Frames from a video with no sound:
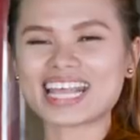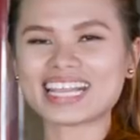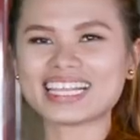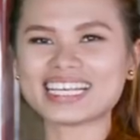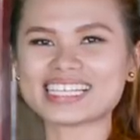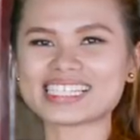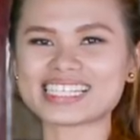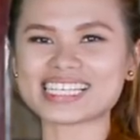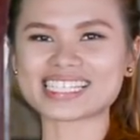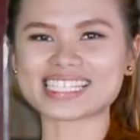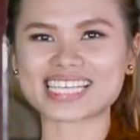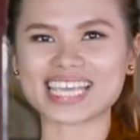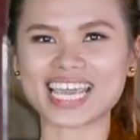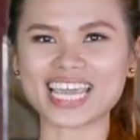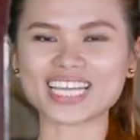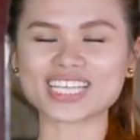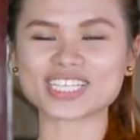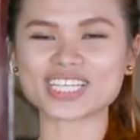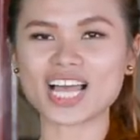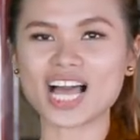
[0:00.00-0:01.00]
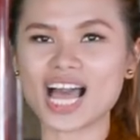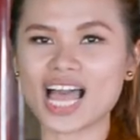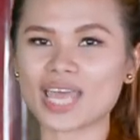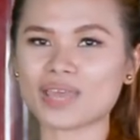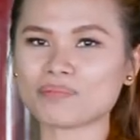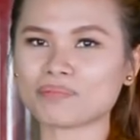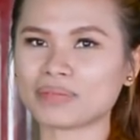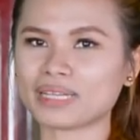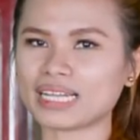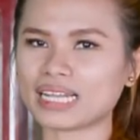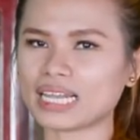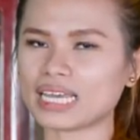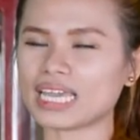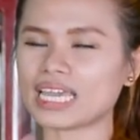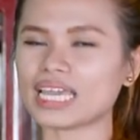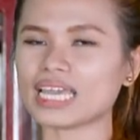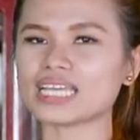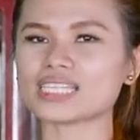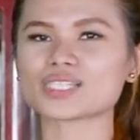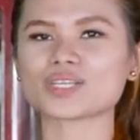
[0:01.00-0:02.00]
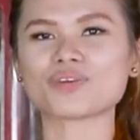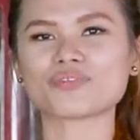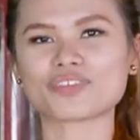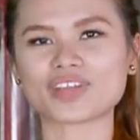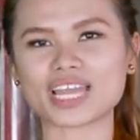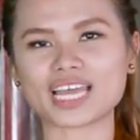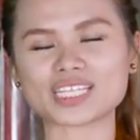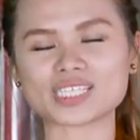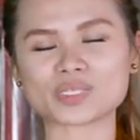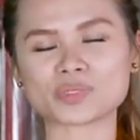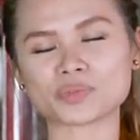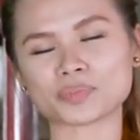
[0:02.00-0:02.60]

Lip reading: This is Keziah, and please don't forget to